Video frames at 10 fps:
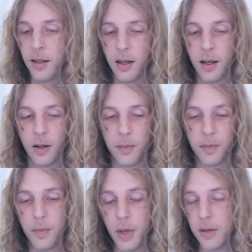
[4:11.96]

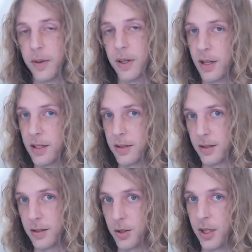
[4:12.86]
Benefit of this
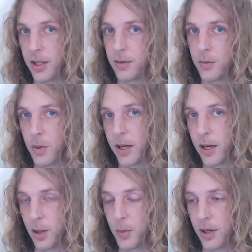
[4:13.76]
is you get it right
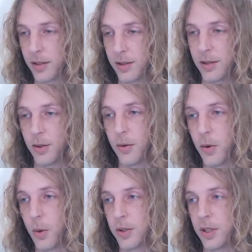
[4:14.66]
out of the box. So of
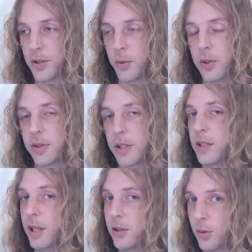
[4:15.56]
course, as your wheels
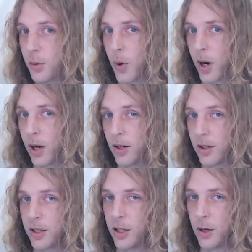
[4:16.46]
continue to wear,
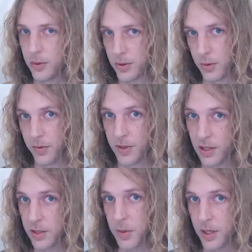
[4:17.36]
it'll sort of
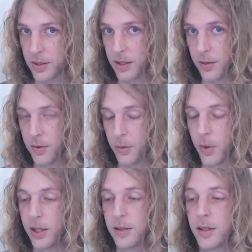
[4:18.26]
customize in different
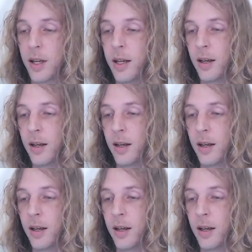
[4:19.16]
ways.